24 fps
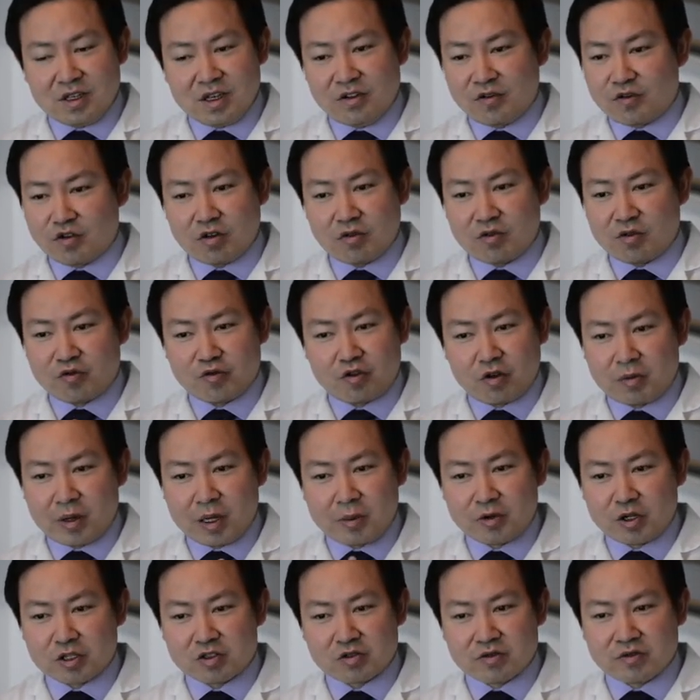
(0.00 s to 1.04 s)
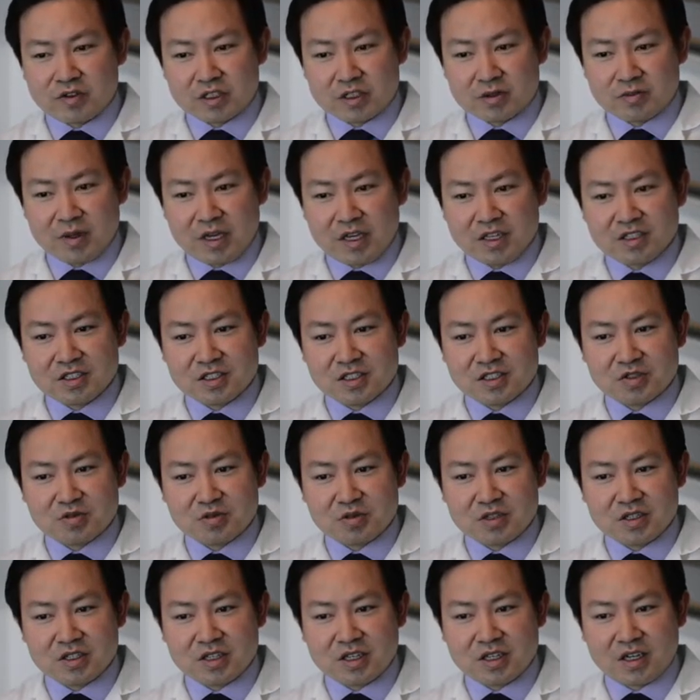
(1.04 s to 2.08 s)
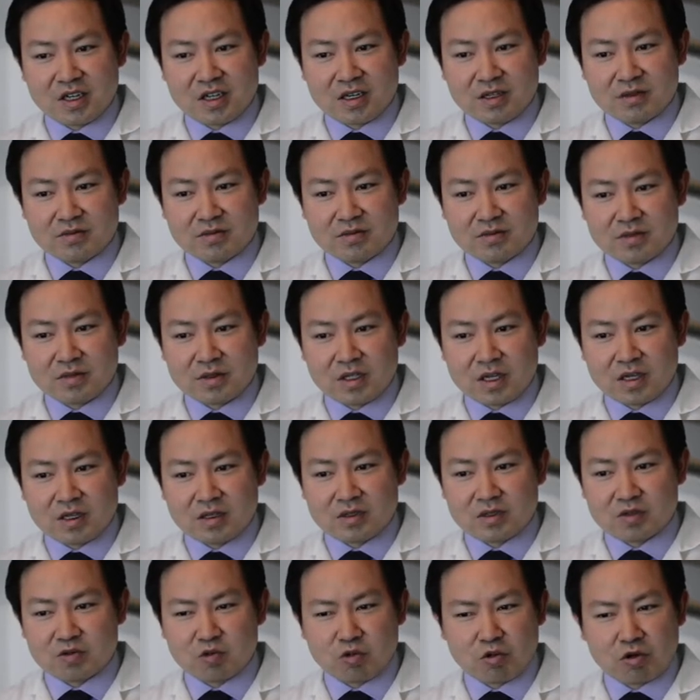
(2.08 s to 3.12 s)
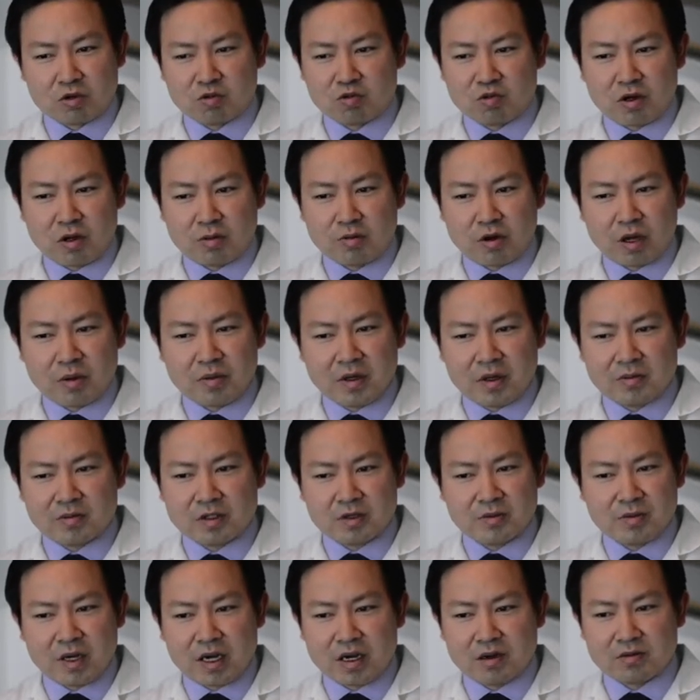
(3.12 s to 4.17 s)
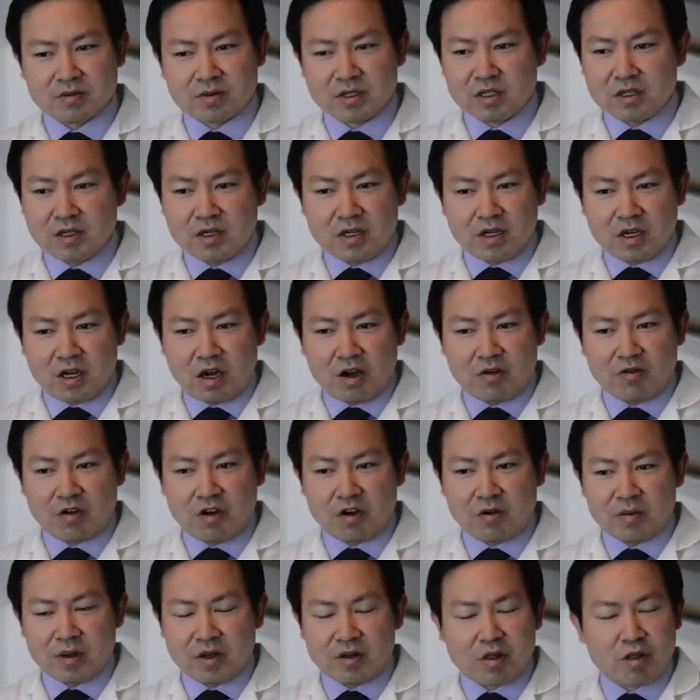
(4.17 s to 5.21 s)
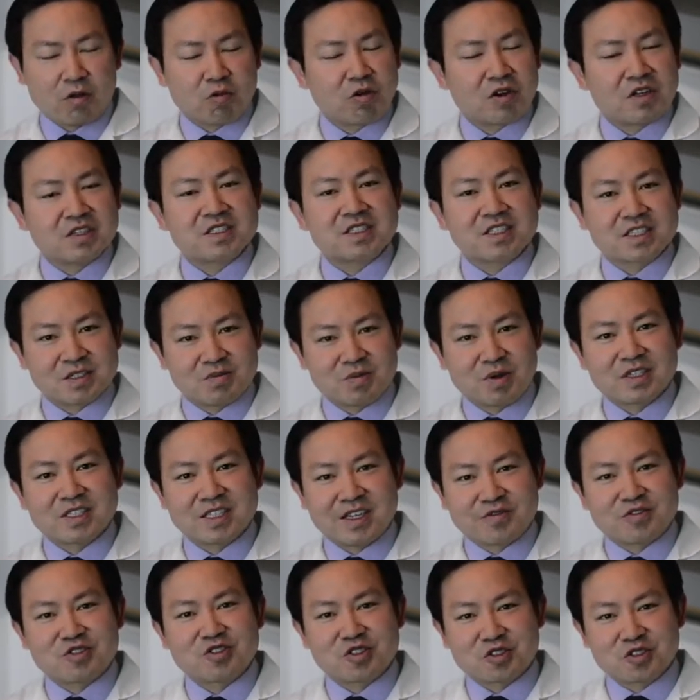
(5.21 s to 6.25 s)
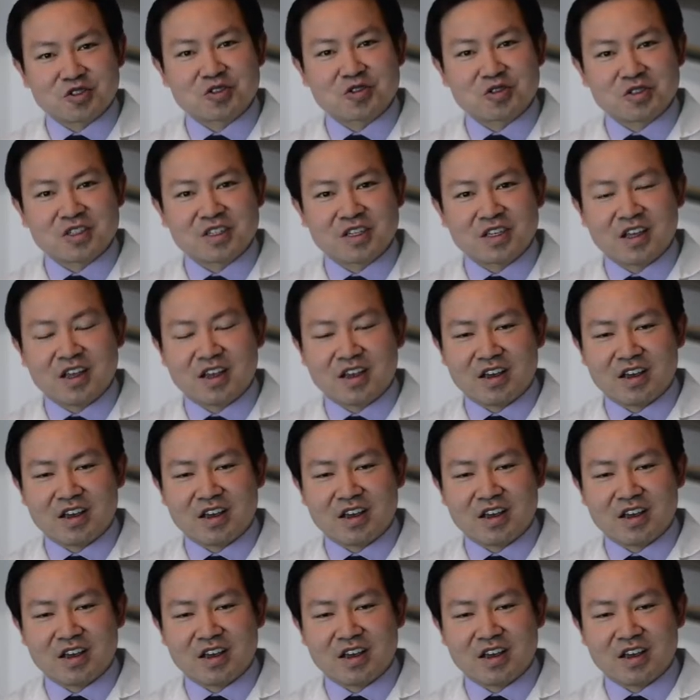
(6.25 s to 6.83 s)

for my breast revision patients, really that's worked well, probably up to I'll follow about 3 to 6 months after surgery,